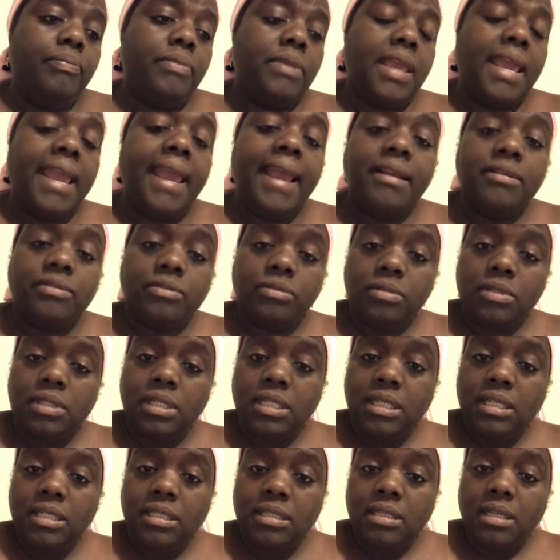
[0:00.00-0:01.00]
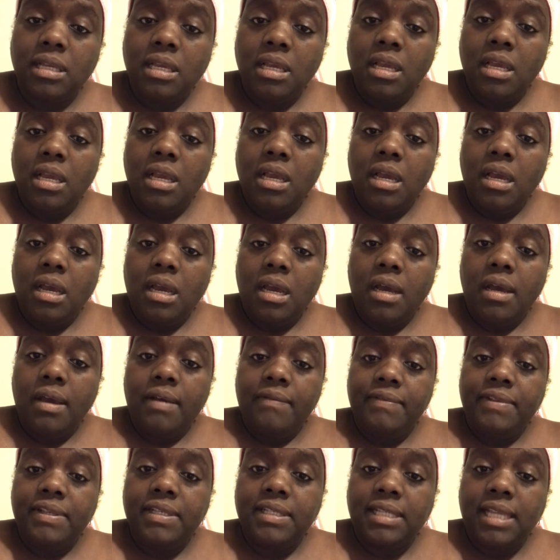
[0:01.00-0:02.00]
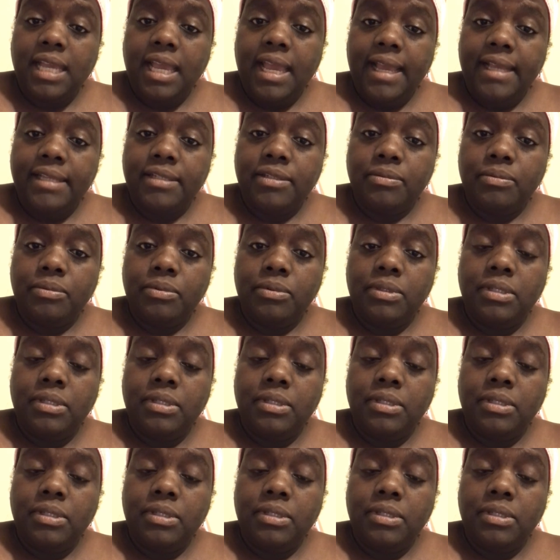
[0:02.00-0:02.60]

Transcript: casualties of this actual